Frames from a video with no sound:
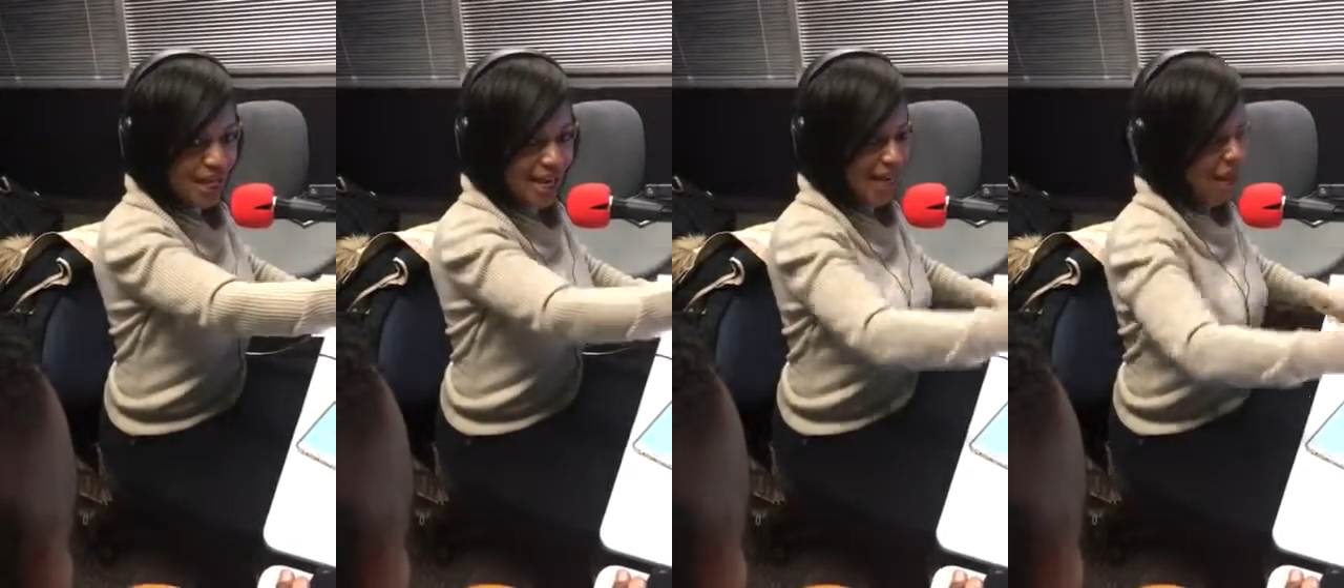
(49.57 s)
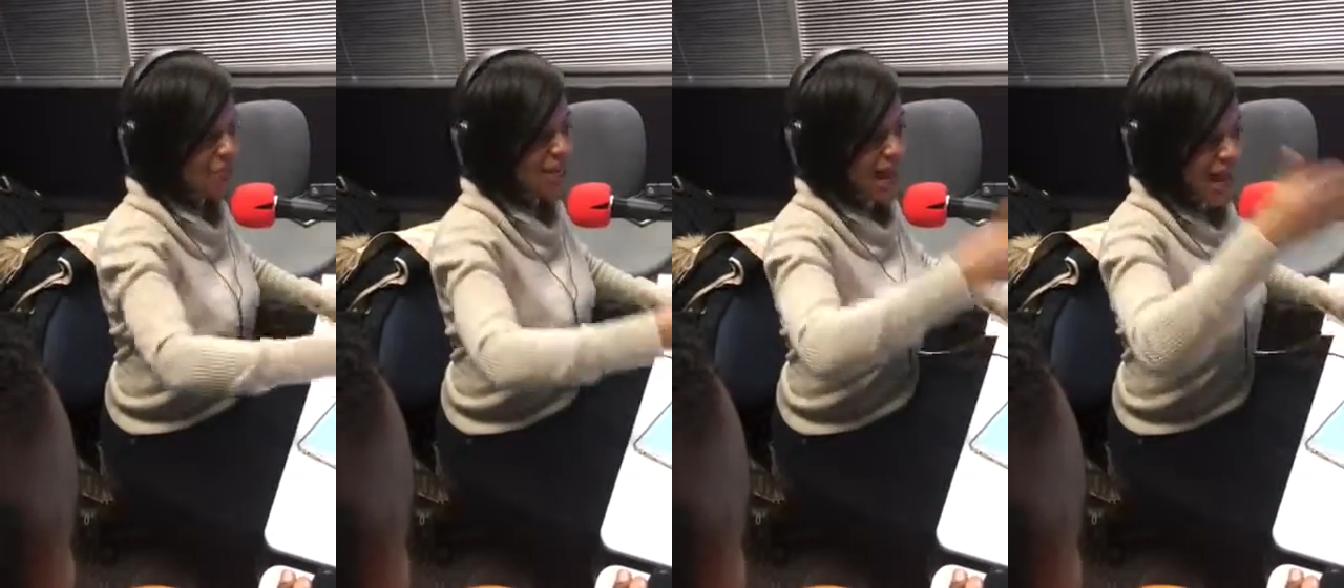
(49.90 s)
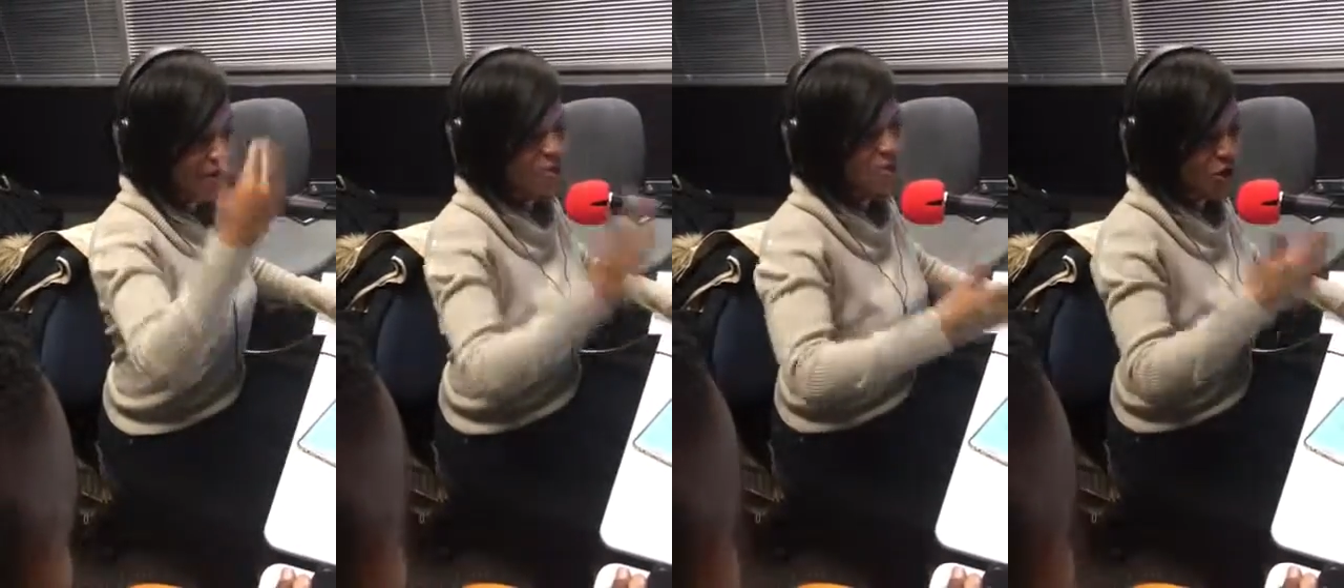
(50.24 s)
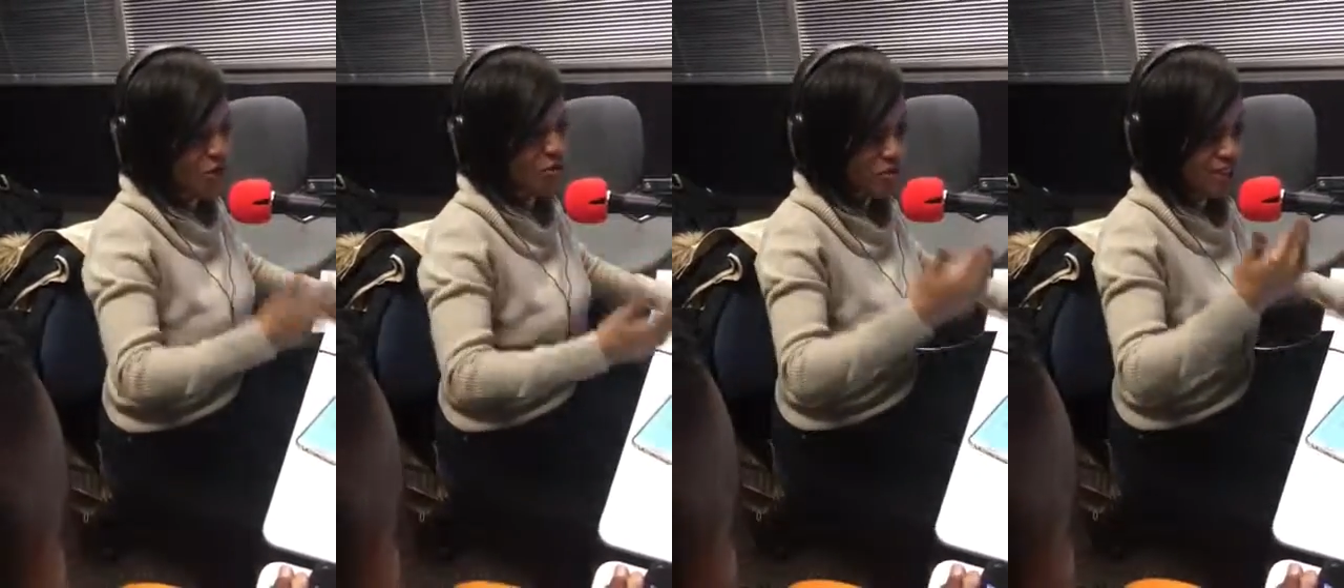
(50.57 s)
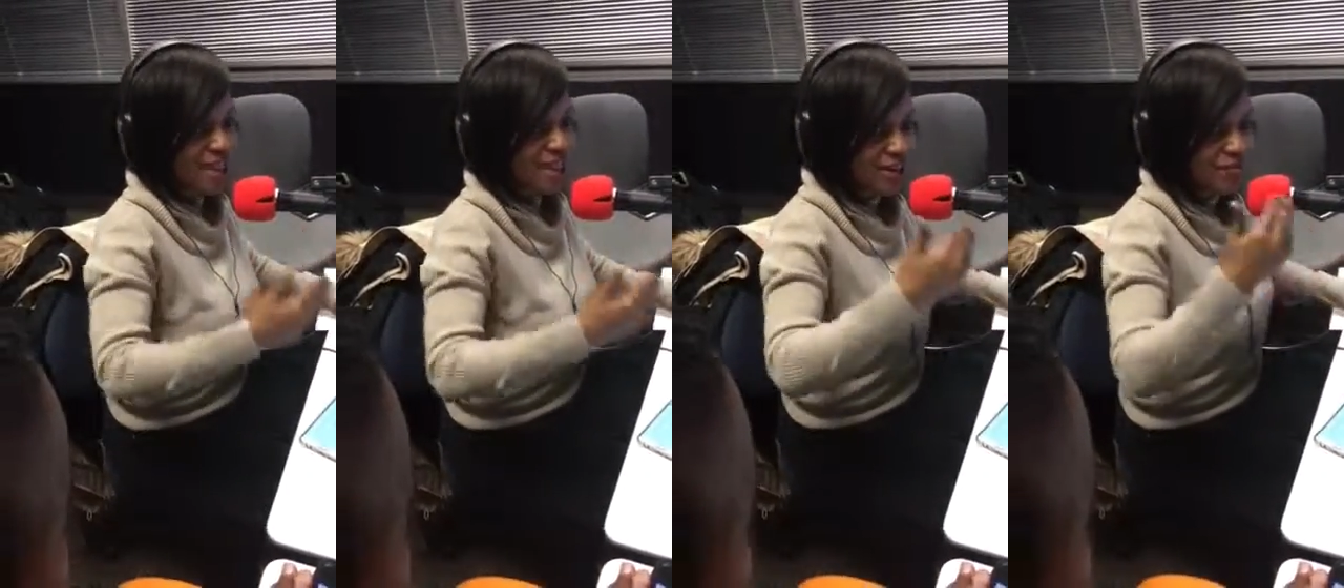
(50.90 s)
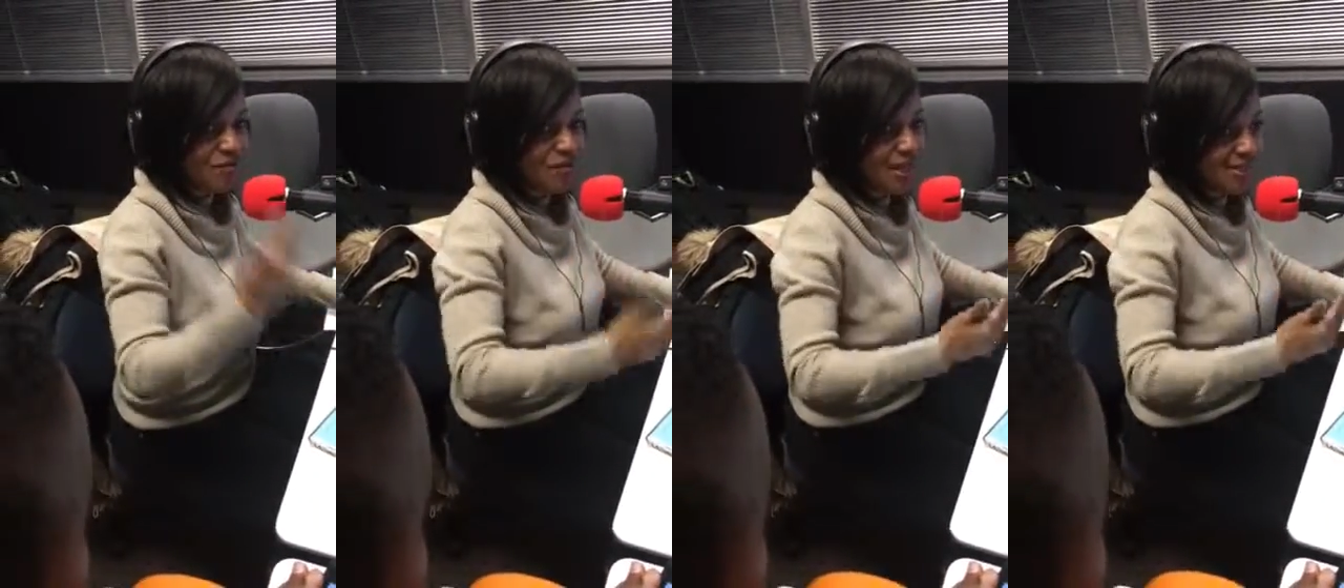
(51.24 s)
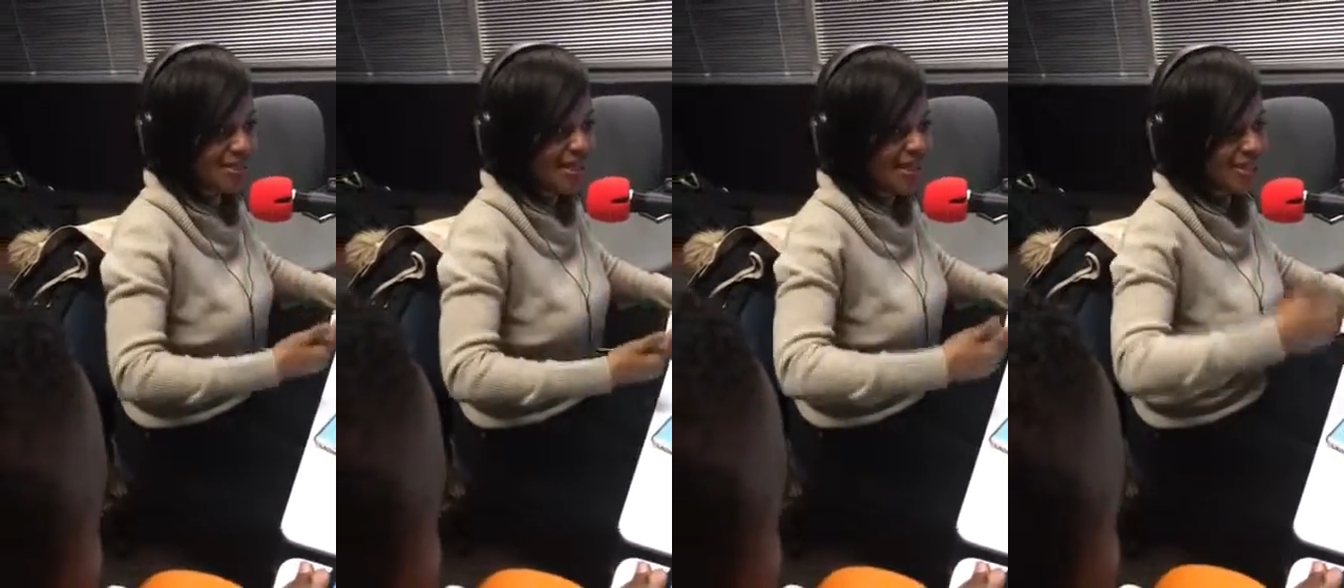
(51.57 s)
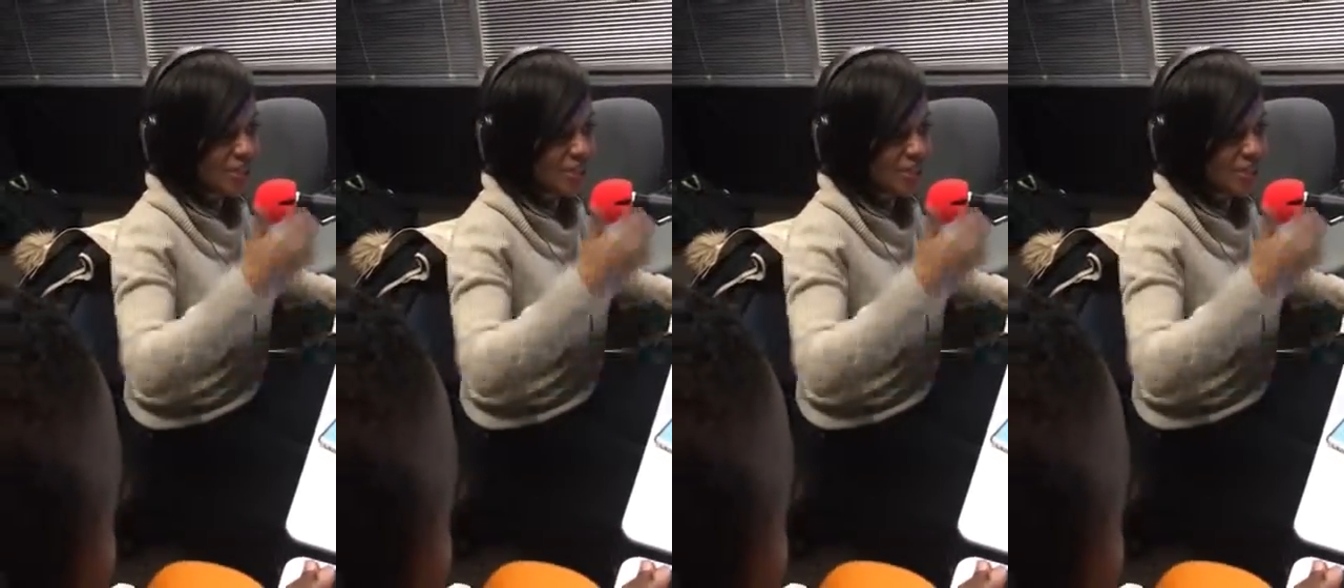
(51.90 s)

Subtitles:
And I mean, I am thoroughly convinced that